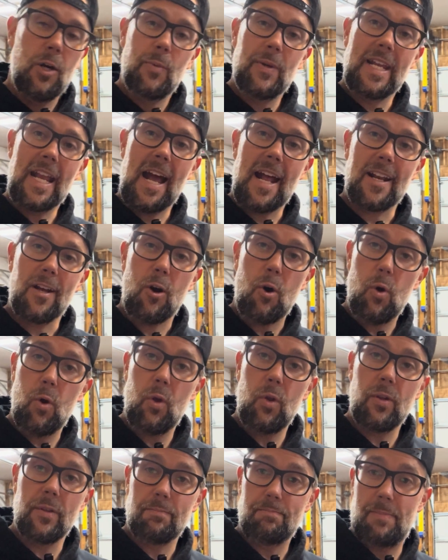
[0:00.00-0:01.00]
We got a
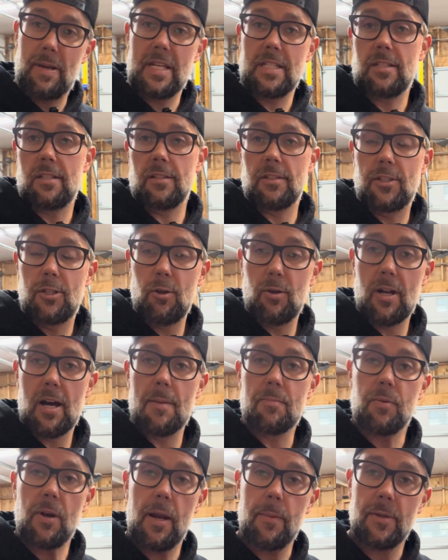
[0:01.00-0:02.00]
whole basically
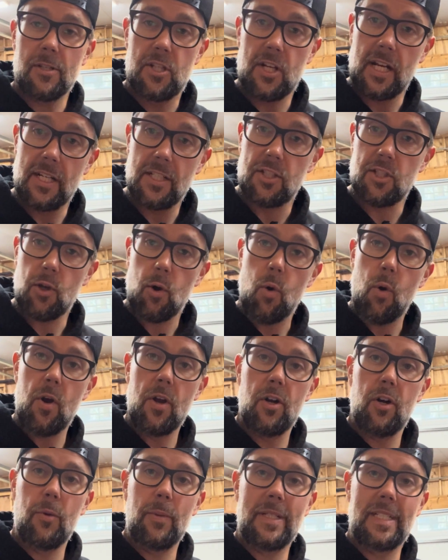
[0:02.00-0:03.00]
tune-up, right? We changed the
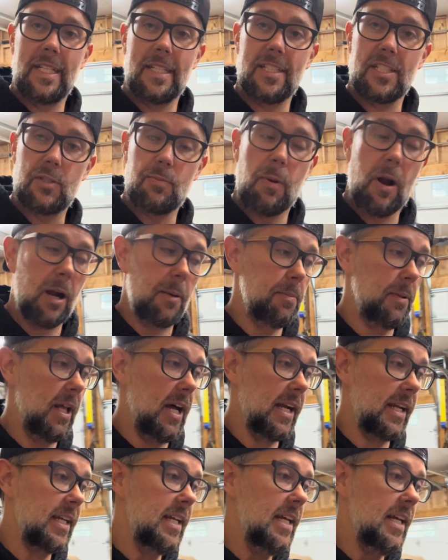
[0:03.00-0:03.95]
oil, we did the spark plug,